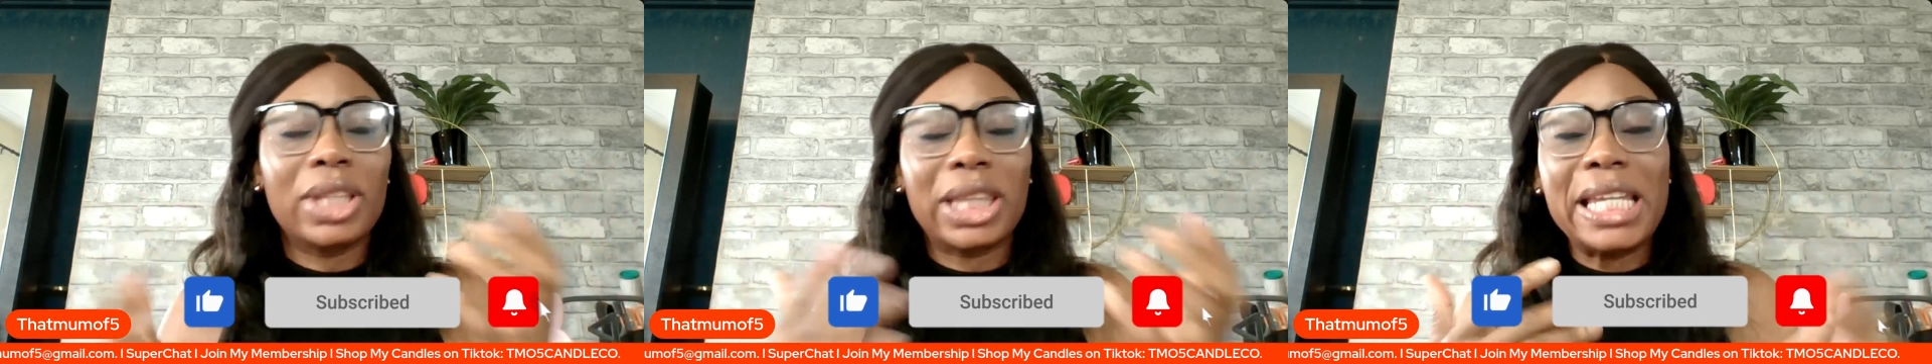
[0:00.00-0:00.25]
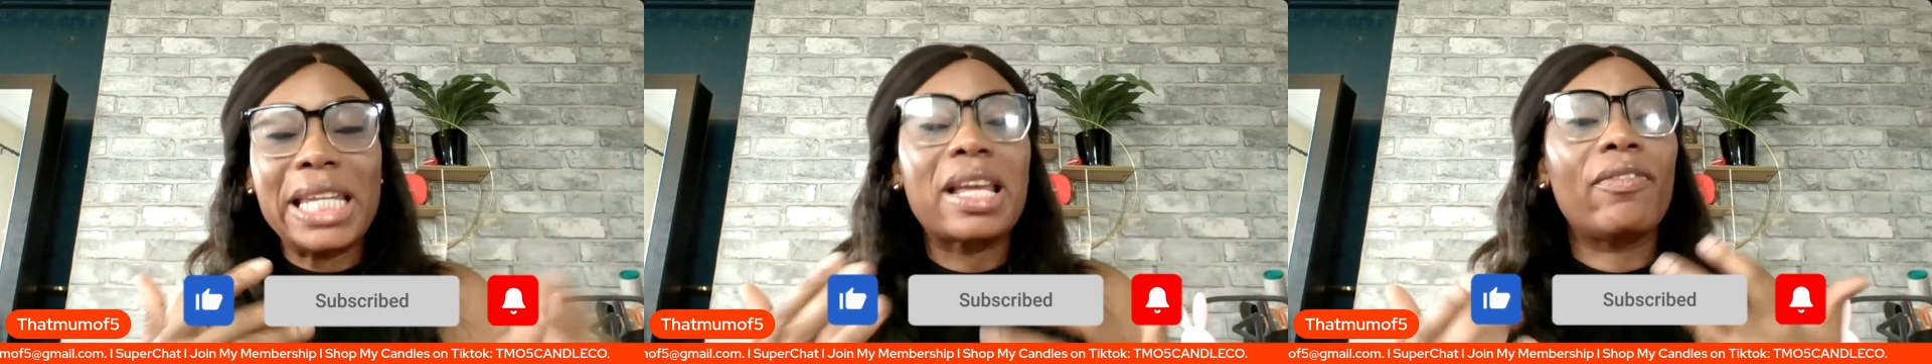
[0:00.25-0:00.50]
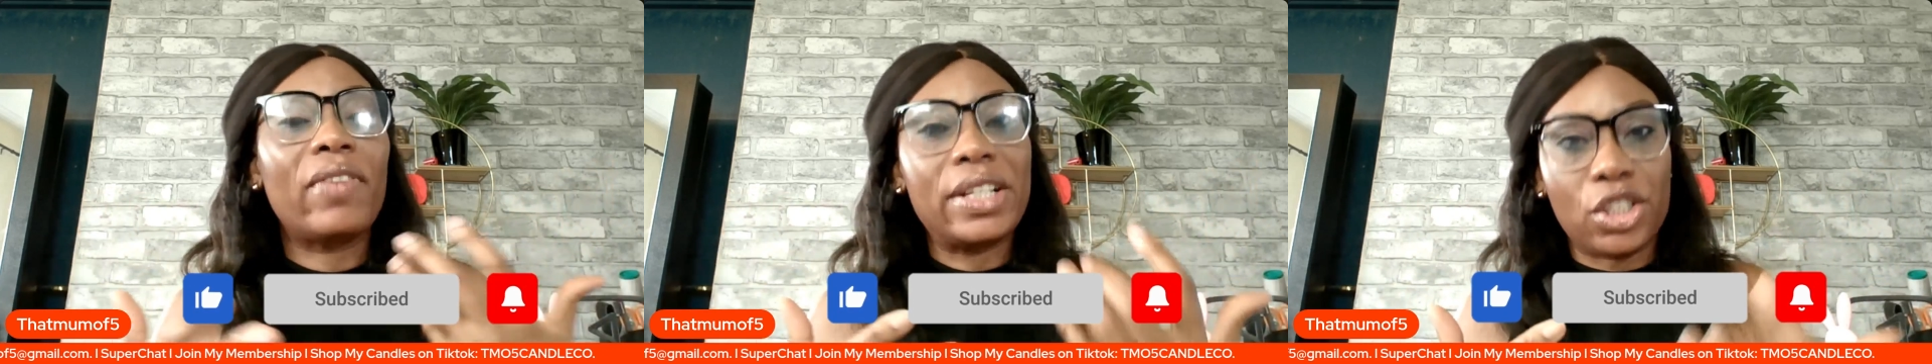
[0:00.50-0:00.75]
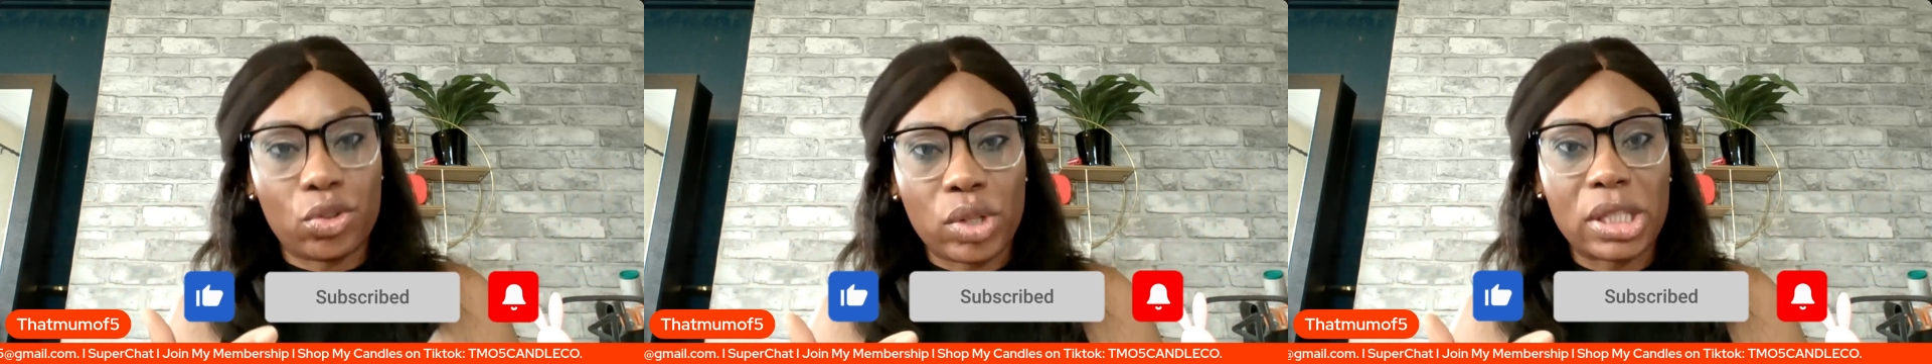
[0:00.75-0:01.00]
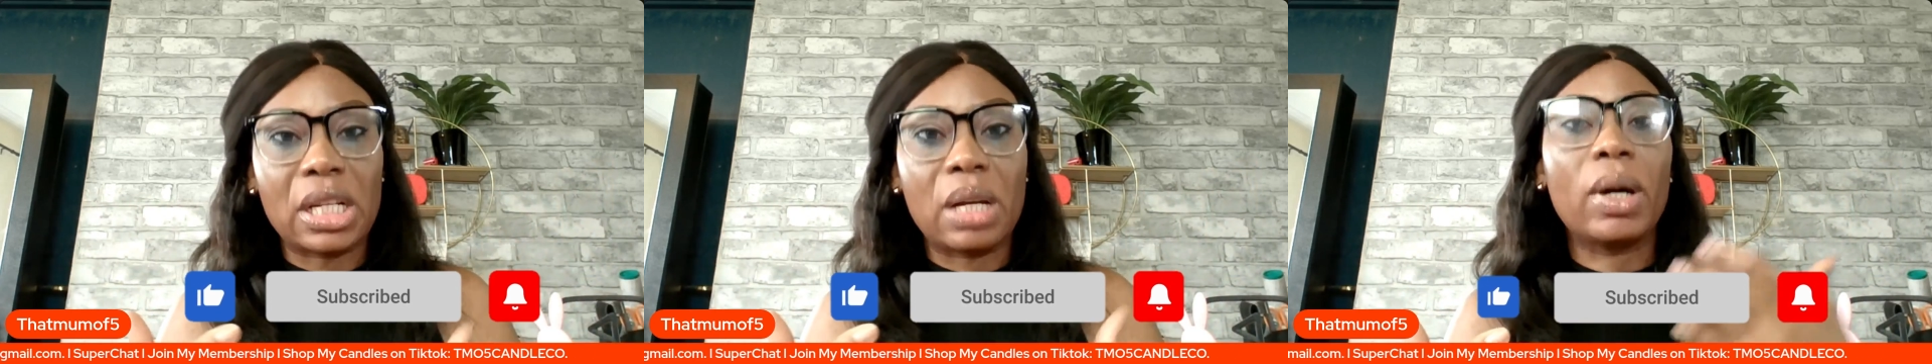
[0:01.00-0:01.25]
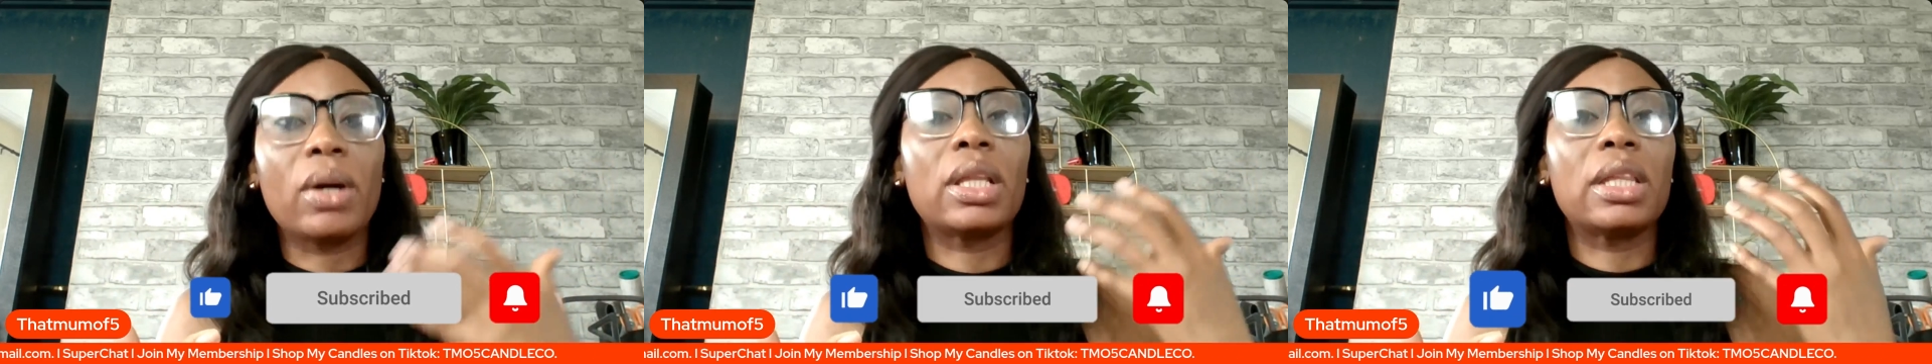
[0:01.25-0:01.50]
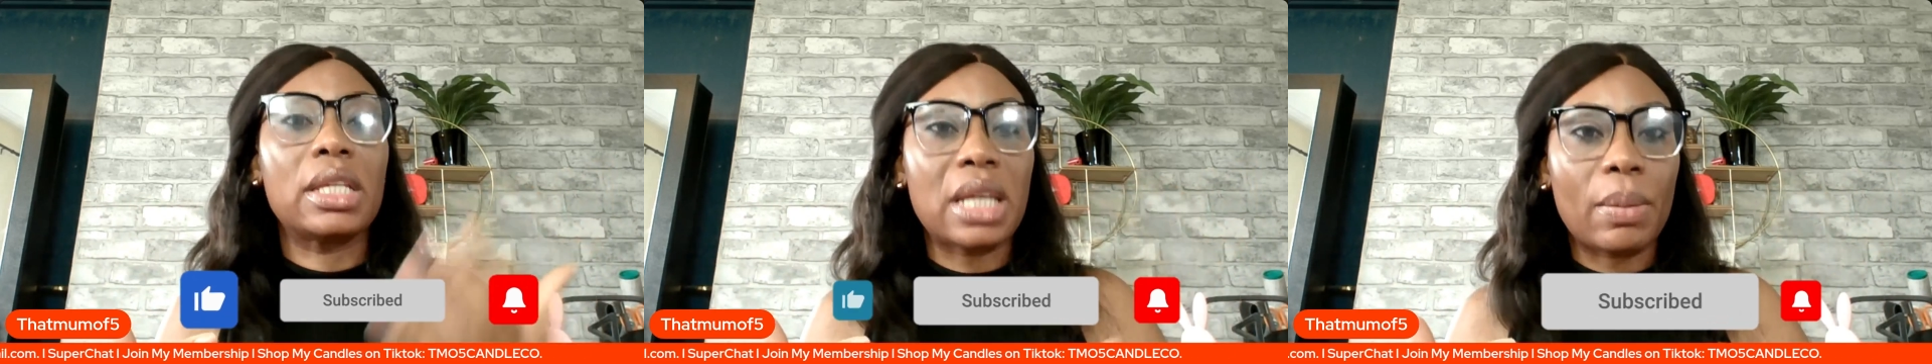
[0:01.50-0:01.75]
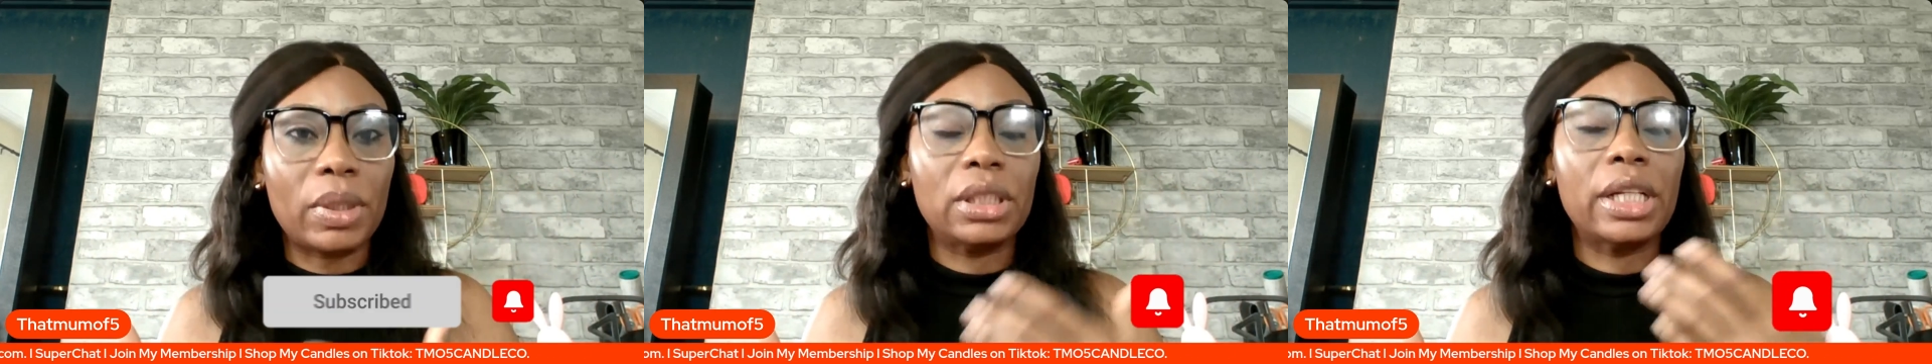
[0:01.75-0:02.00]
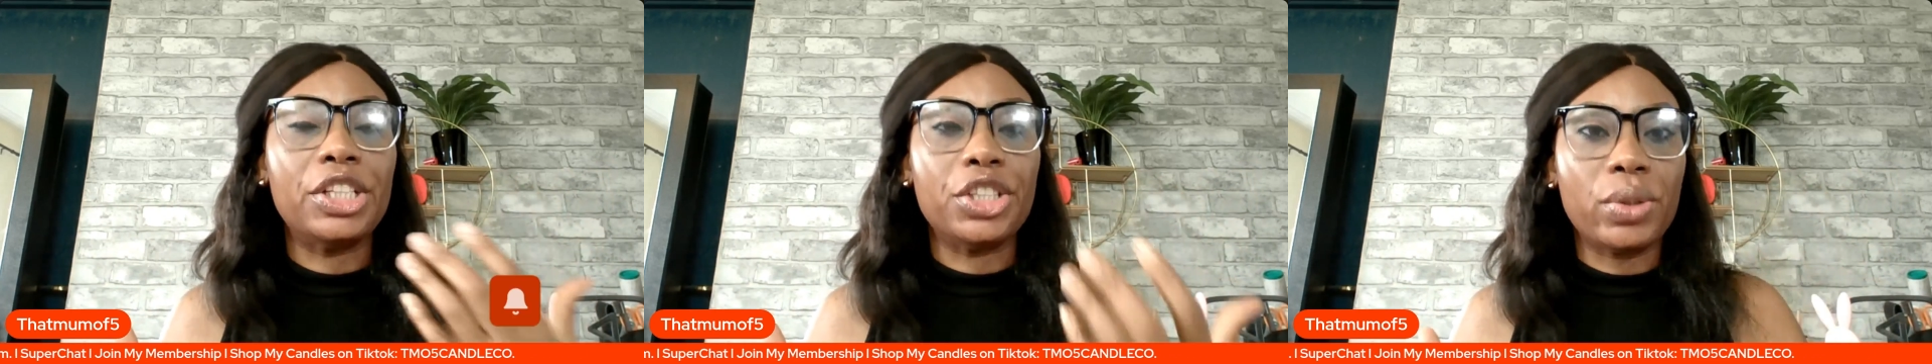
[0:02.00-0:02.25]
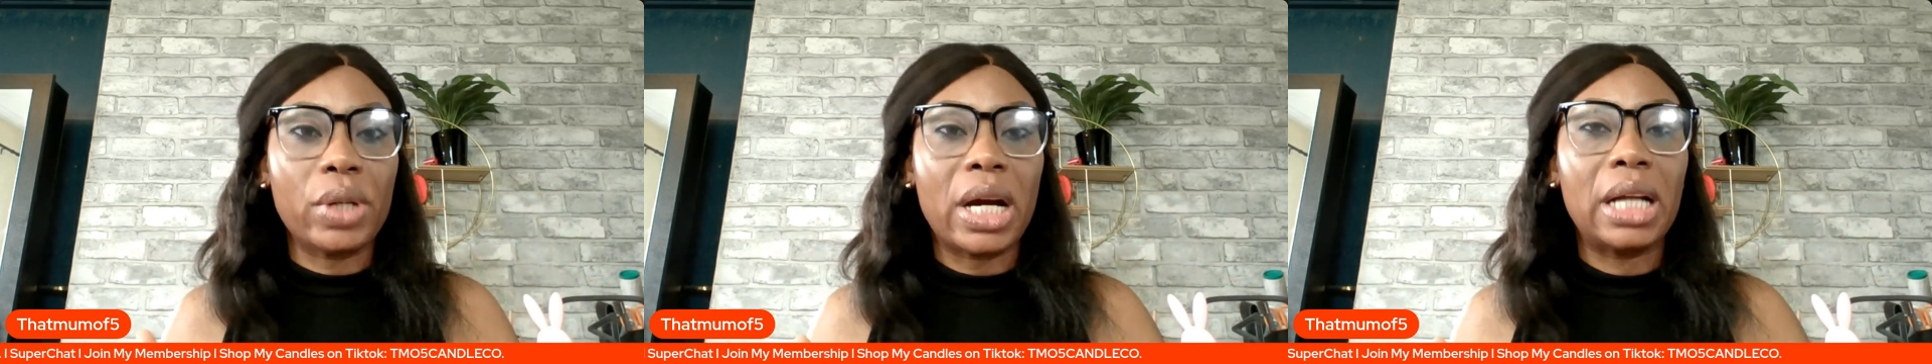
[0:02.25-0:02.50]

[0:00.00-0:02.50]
things that I find interesting about the things happening in Nigeria